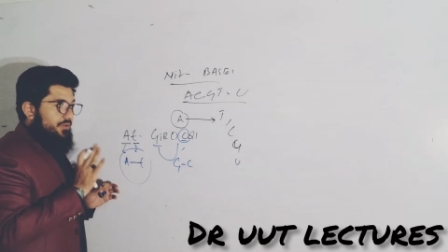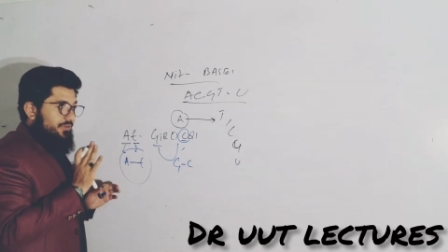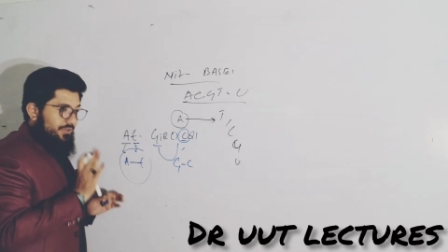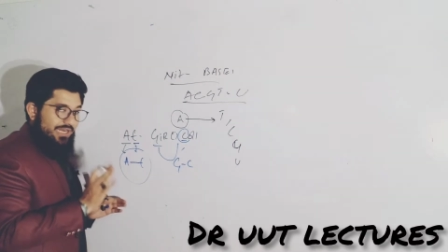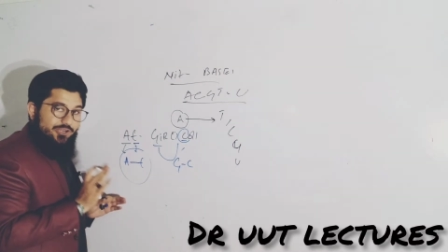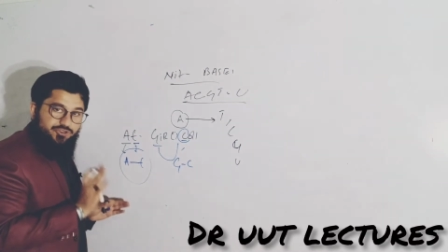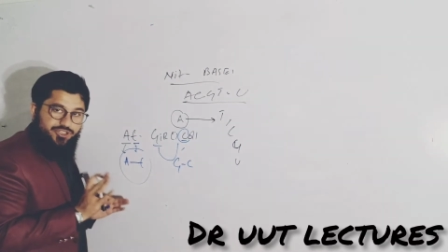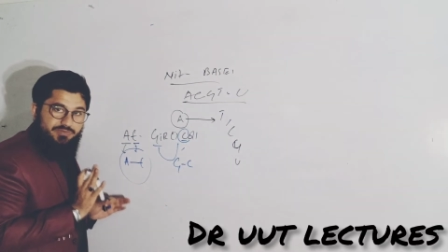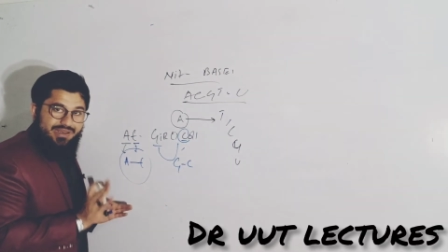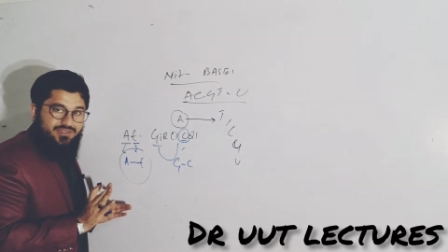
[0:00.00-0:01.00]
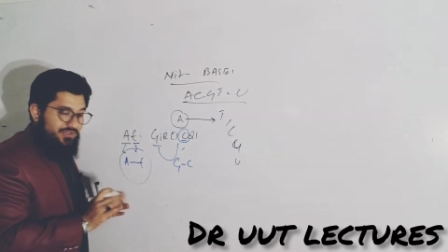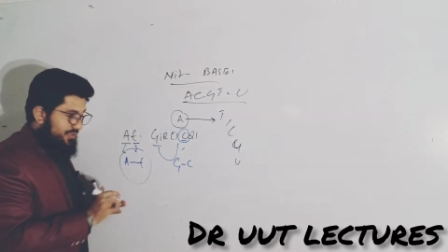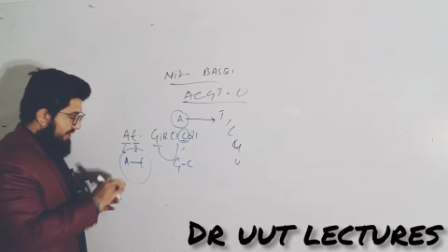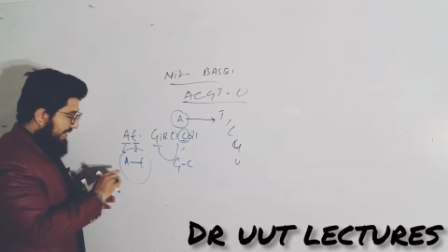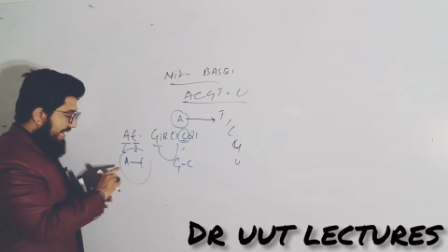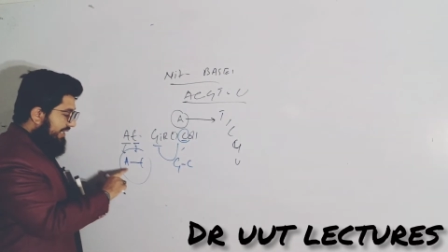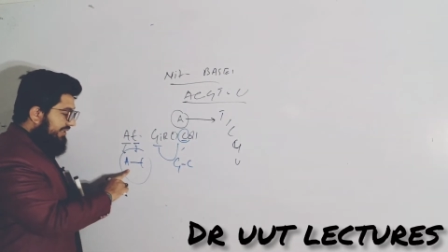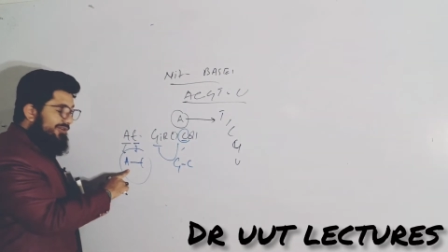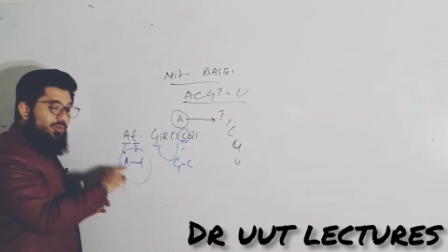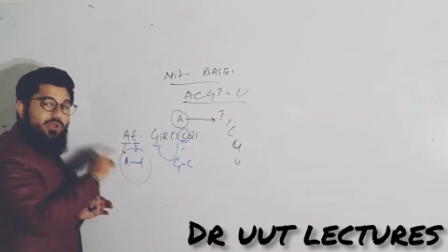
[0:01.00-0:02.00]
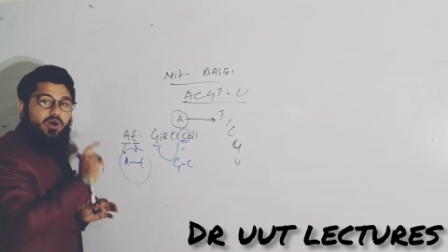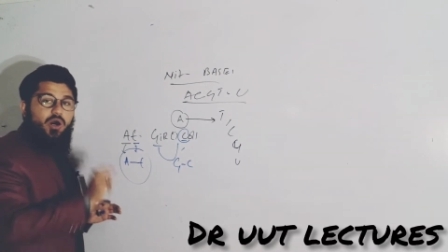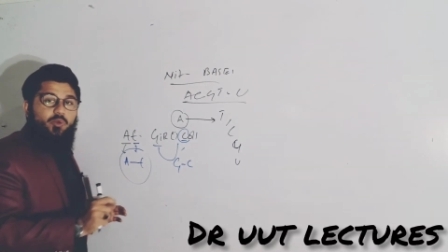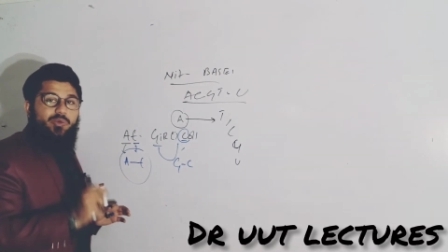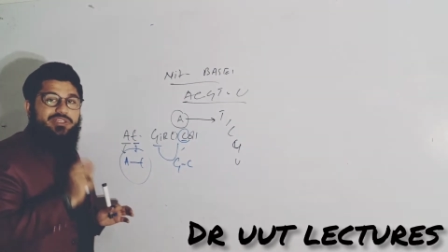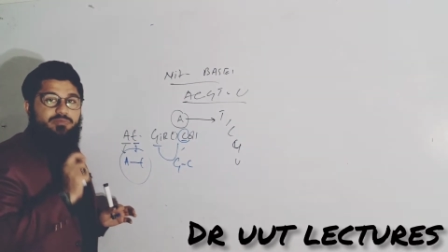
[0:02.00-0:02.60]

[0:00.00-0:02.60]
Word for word: the nitrogenous bases. Adenine will always